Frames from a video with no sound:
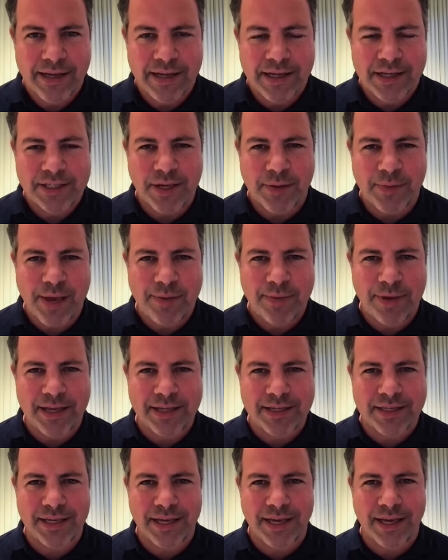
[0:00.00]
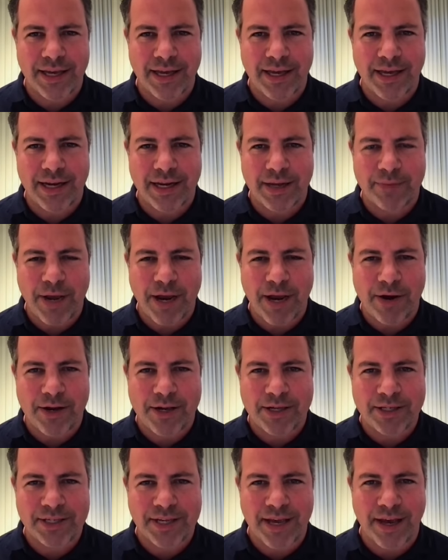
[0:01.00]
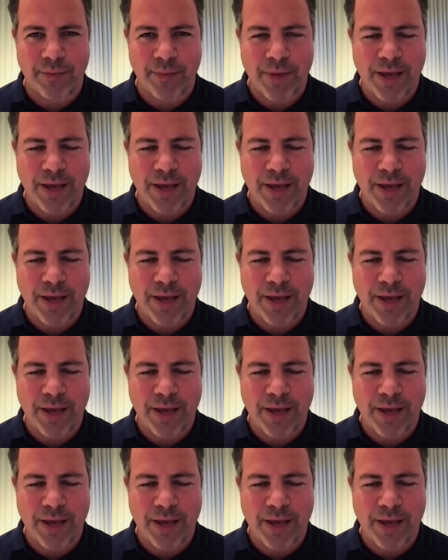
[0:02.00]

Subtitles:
Oh. So maybe it's an America's Cup.